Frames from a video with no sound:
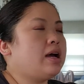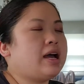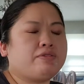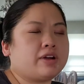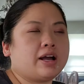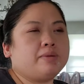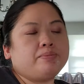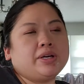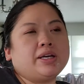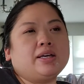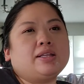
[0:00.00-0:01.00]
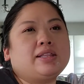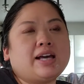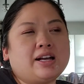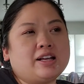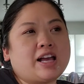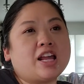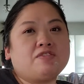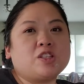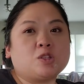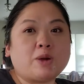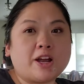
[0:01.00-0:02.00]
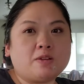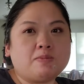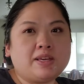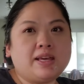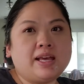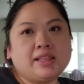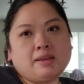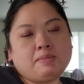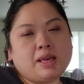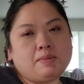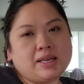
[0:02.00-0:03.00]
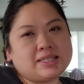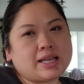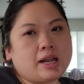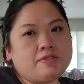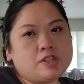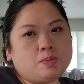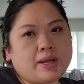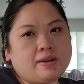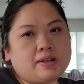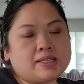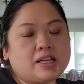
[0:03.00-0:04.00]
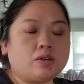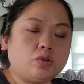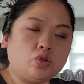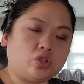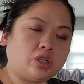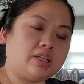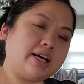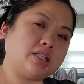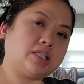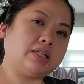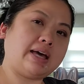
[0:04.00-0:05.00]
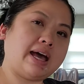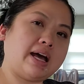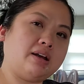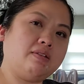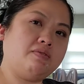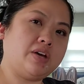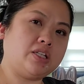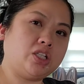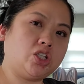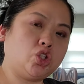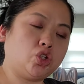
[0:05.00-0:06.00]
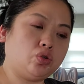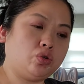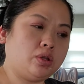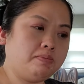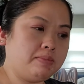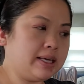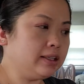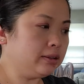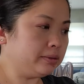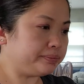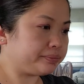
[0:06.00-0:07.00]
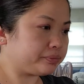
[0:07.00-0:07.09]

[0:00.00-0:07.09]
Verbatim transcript: I forgot, but that kind of inspired me. And then maybe a side of asparagus. I usually like to add a veggie to the meal.